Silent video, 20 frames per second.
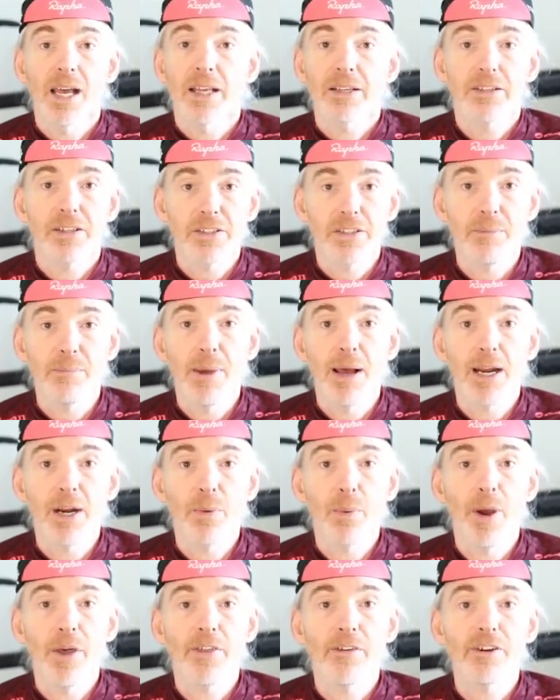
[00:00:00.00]
Doesn't matter
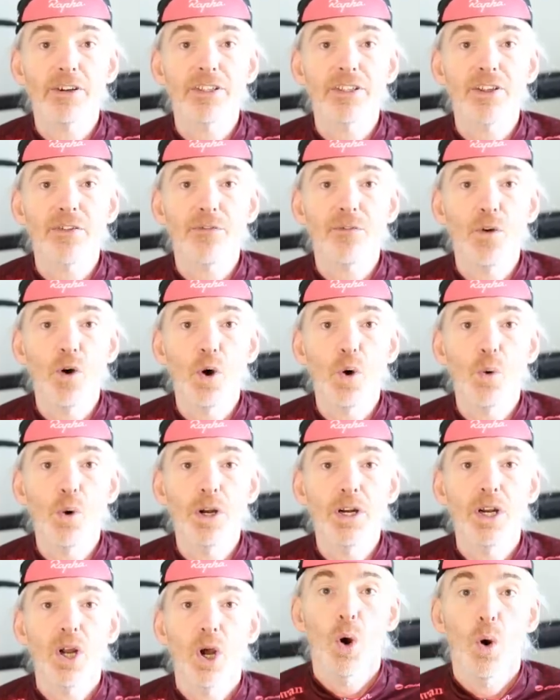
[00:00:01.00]
whether it's the
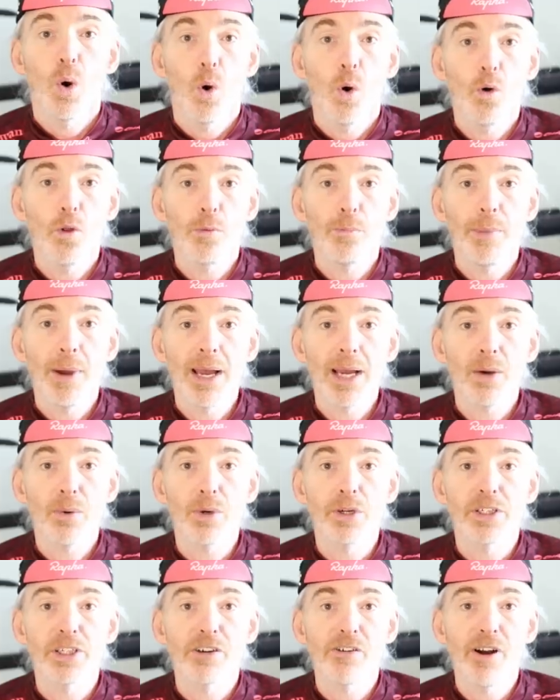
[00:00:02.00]
forward or the
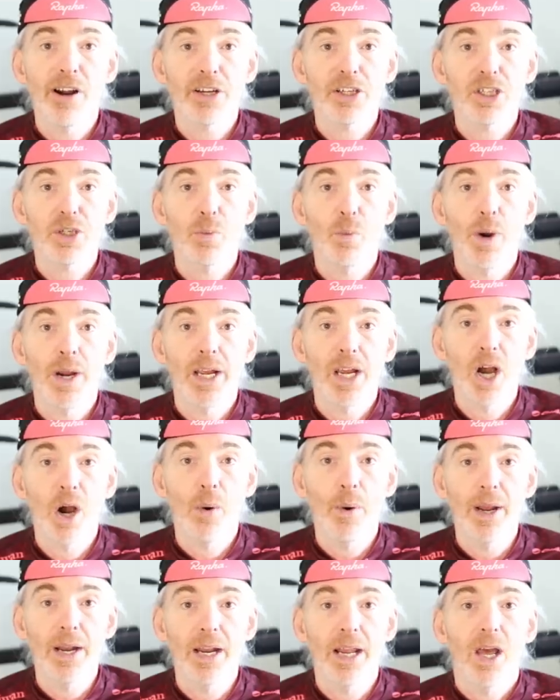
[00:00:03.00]
backward direction we're
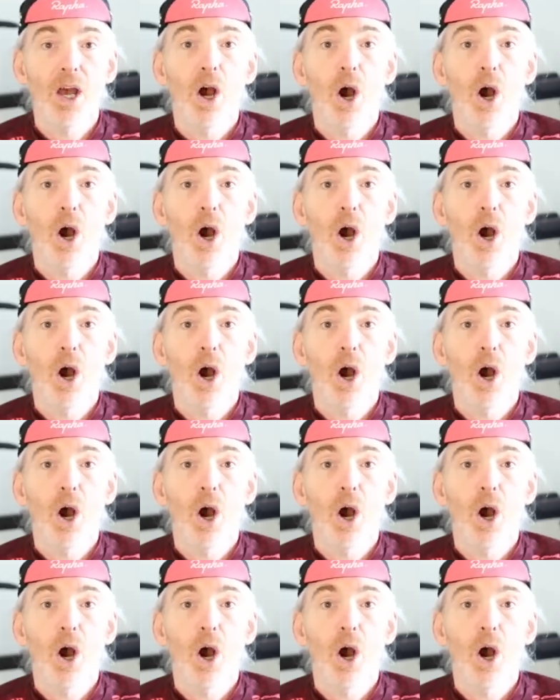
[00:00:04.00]
going,